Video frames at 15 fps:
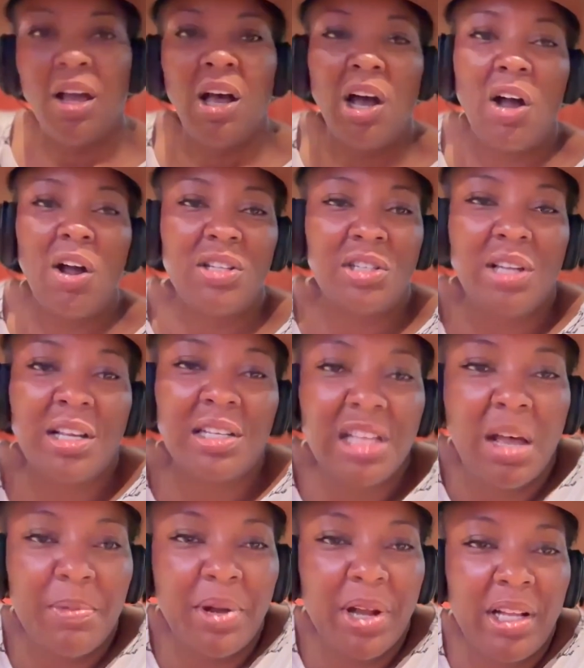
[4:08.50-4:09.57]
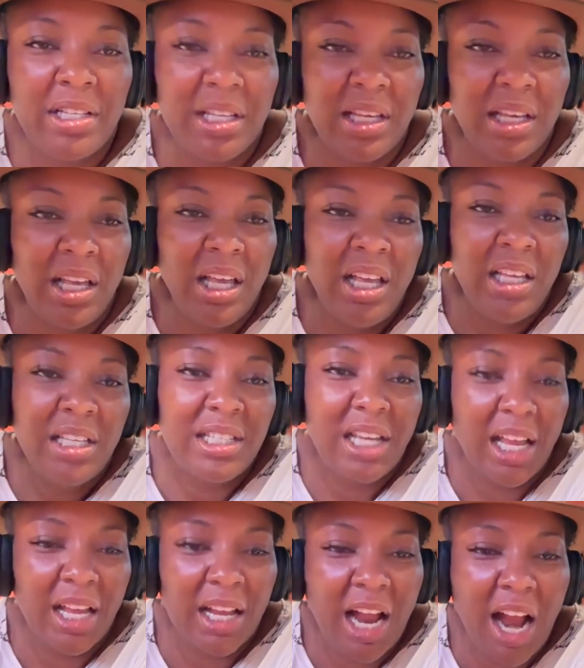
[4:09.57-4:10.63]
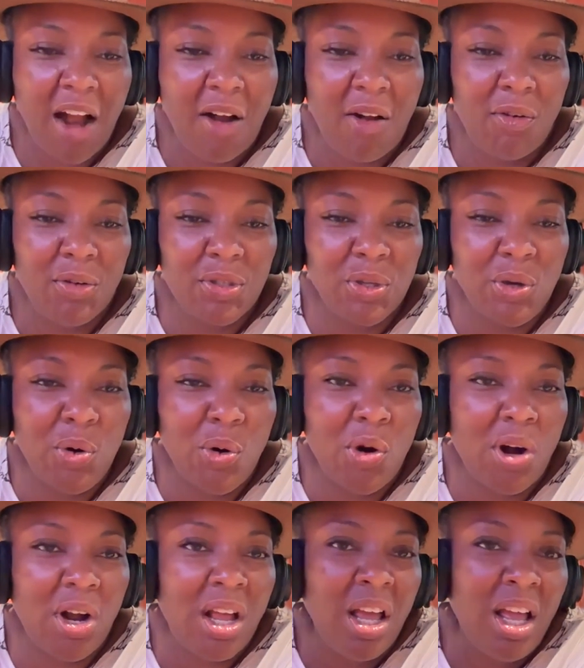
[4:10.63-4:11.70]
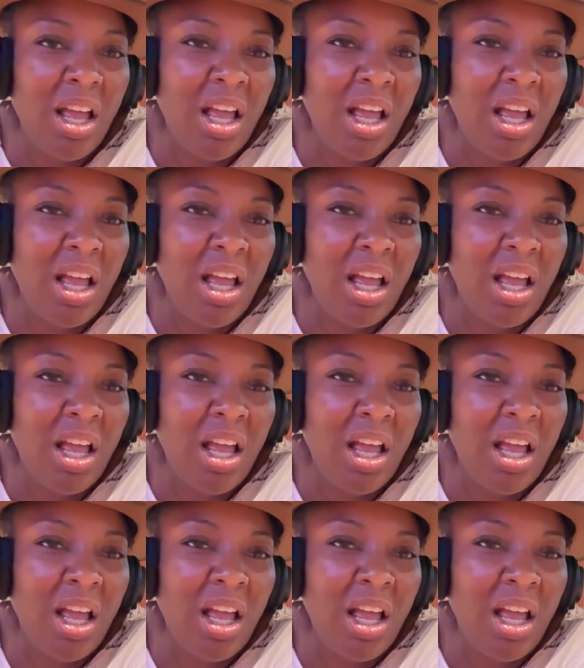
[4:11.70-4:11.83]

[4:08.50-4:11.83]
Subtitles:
All right, so next time you're into singing carols or